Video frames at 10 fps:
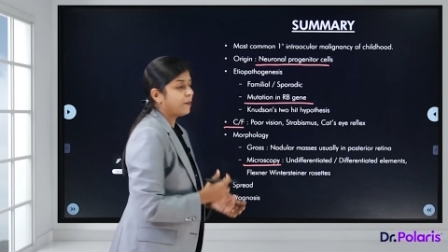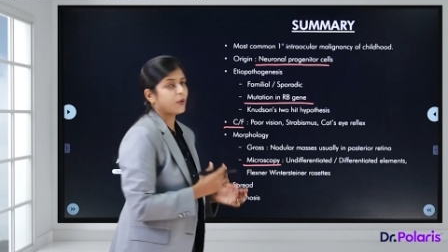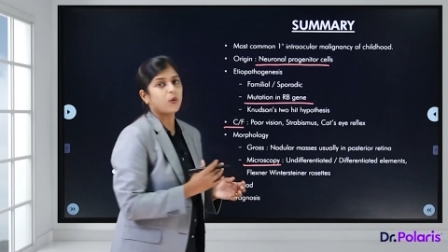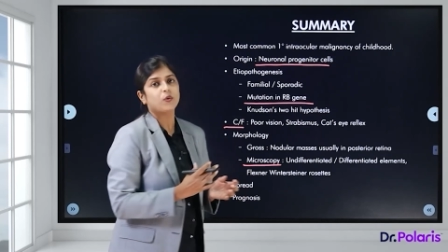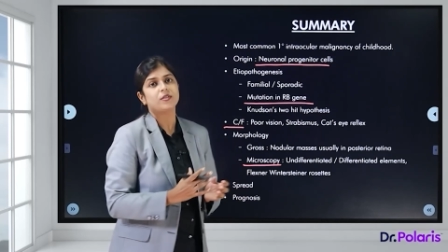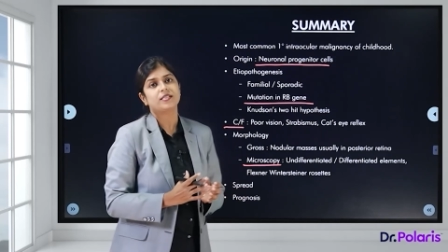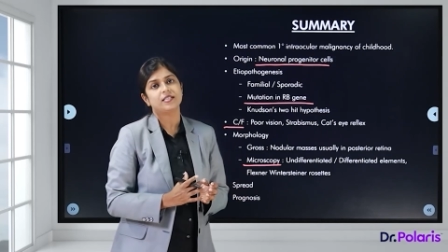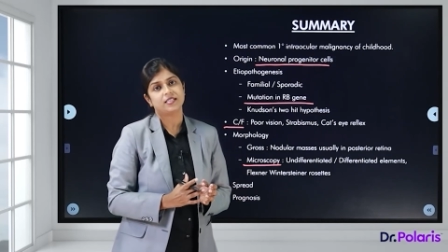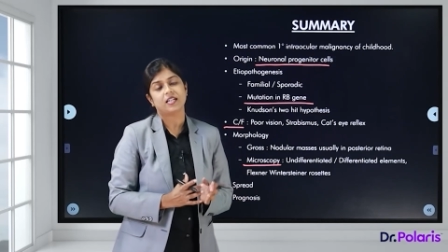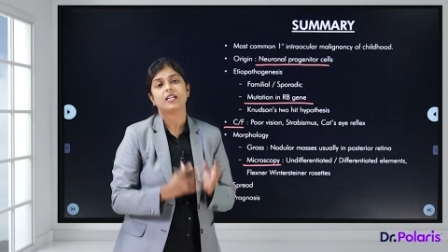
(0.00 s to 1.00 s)

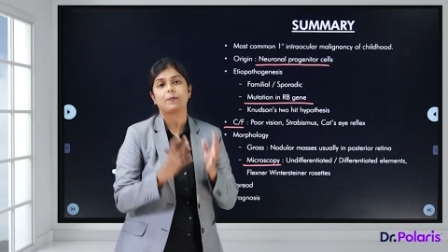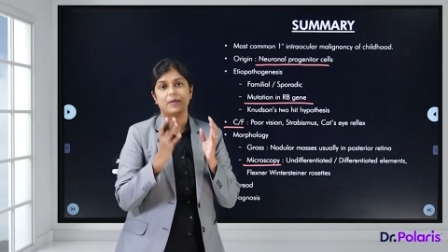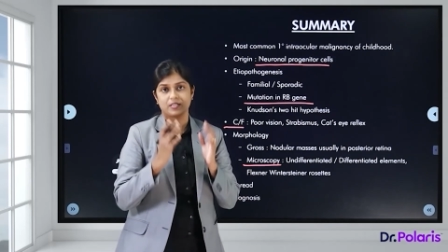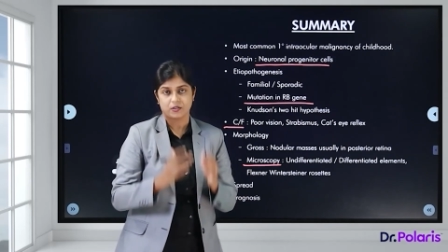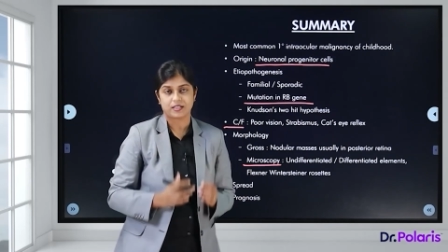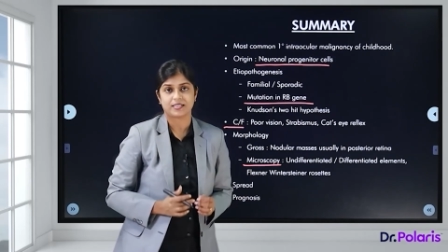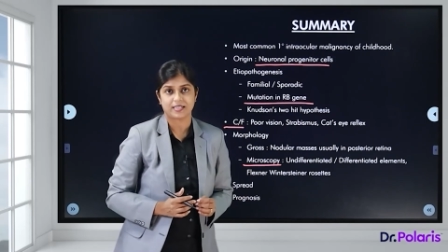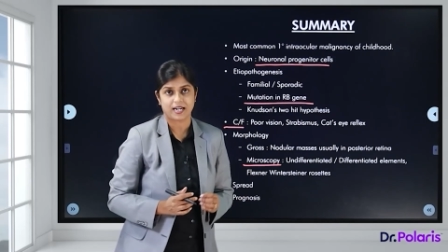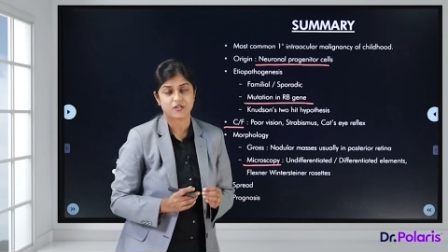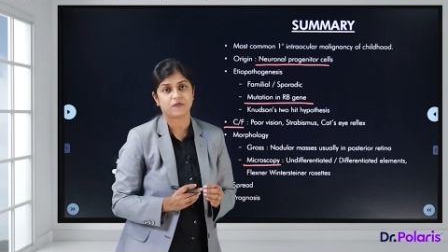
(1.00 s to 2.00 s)
Prognosis depends on the
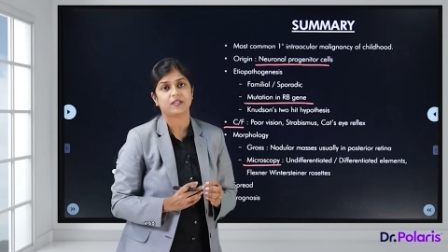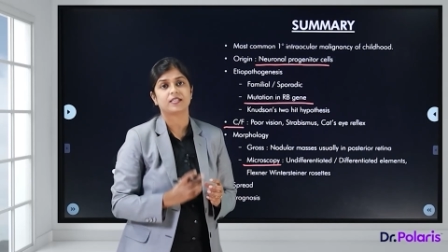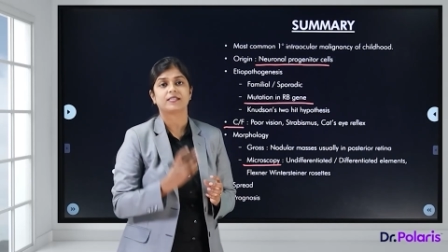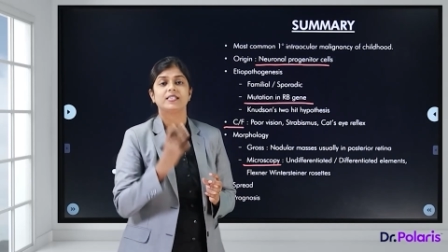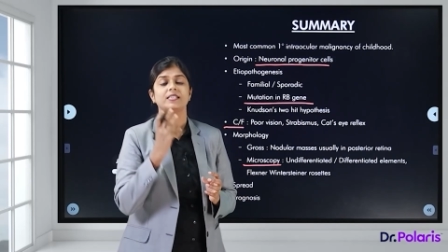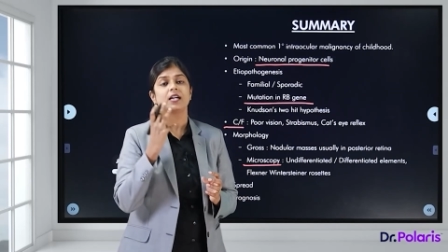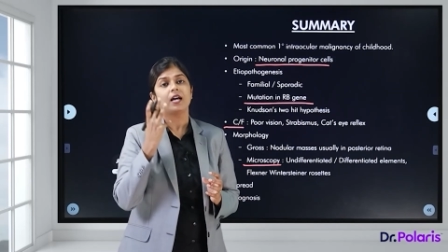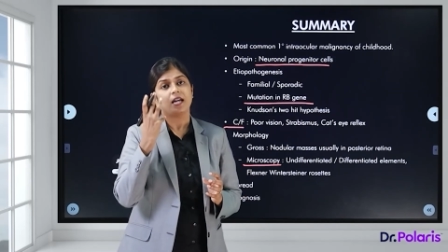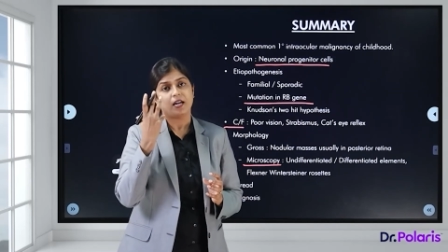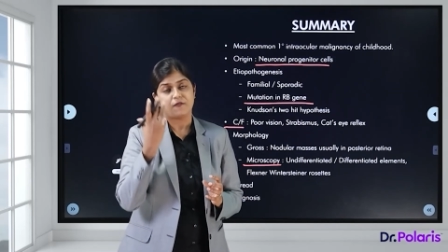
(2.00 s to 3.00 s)
stage of the disease.
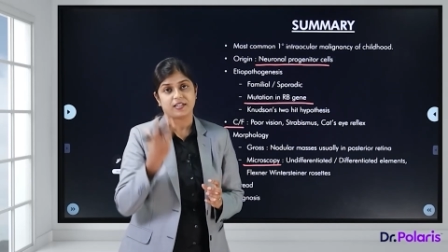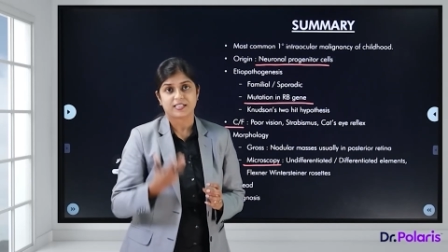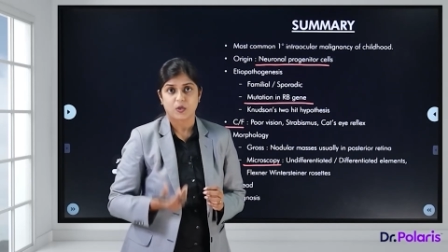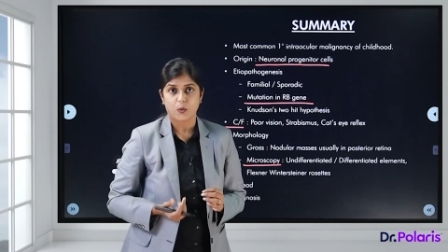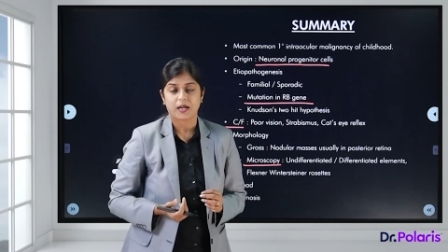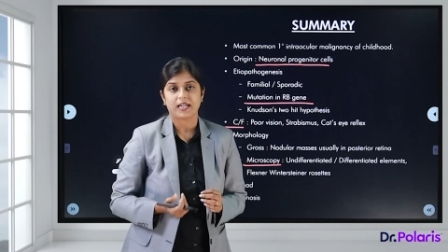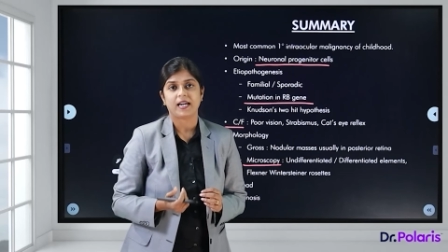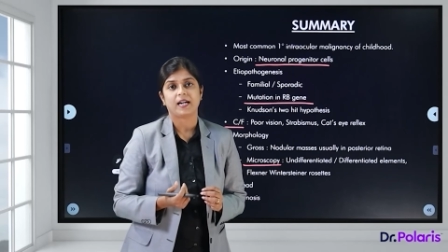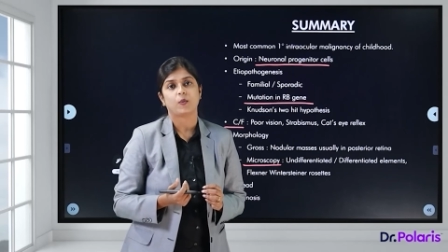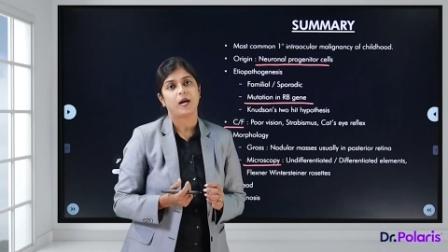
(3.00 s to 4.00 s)
If it is
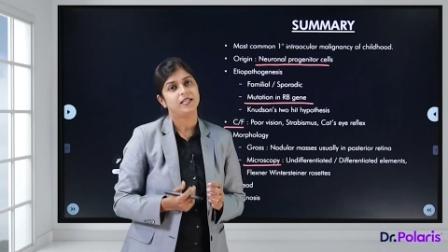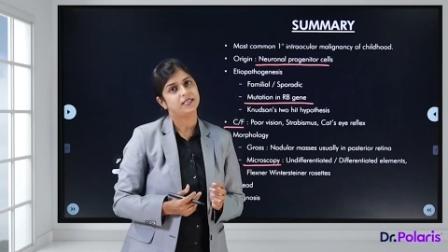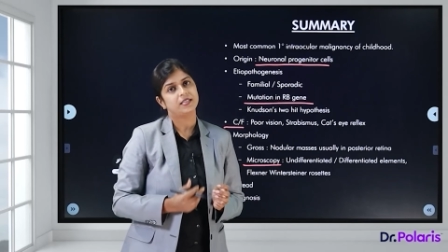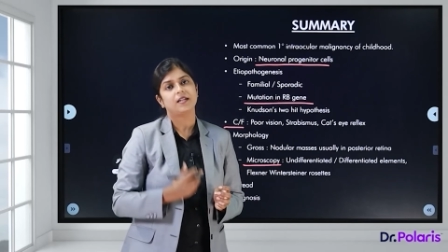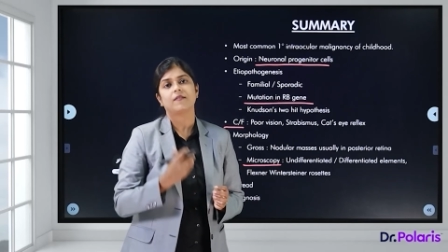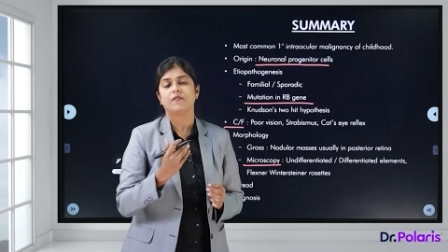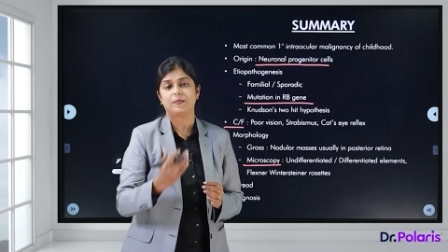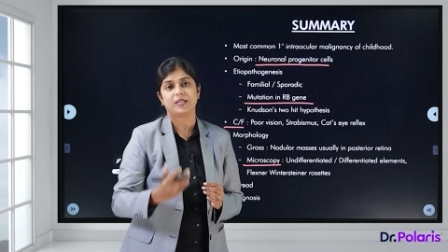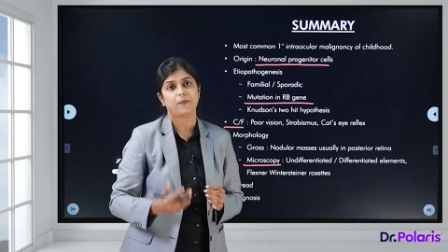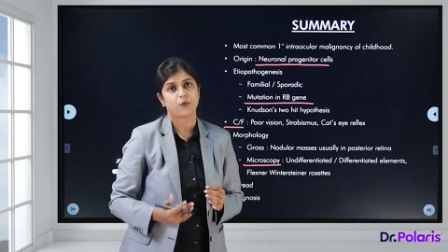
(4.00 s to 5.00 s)
locally advanced,
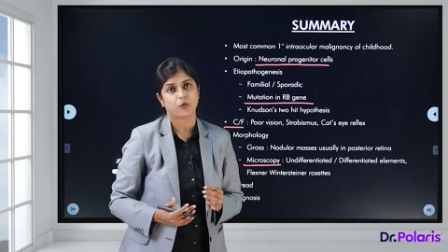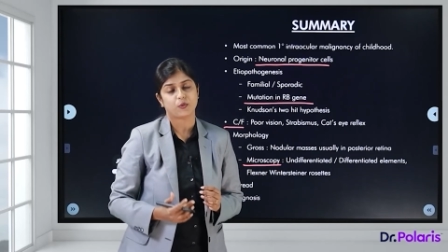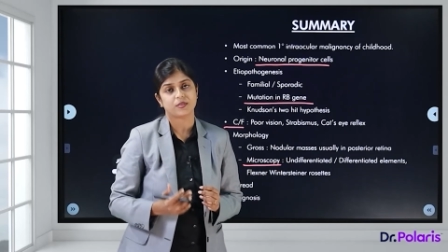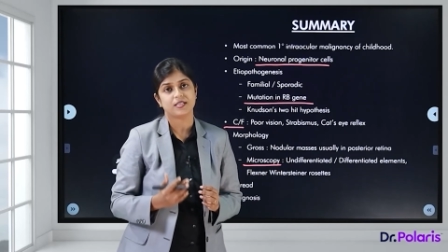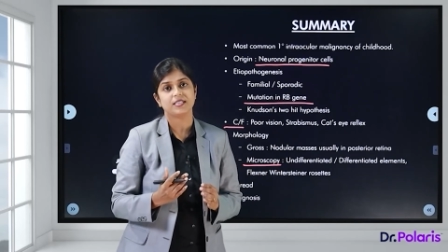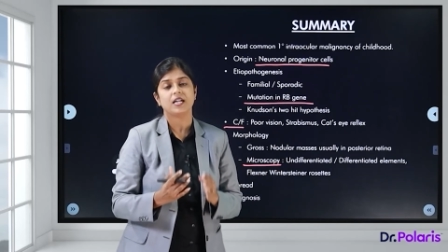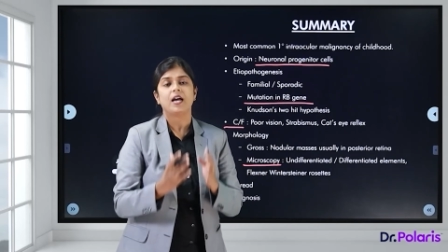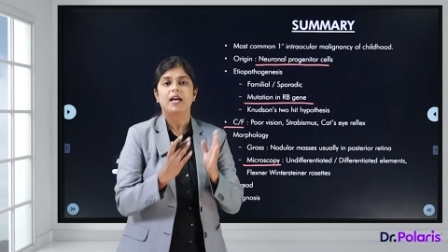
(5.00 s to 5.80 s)
will be the prognosis.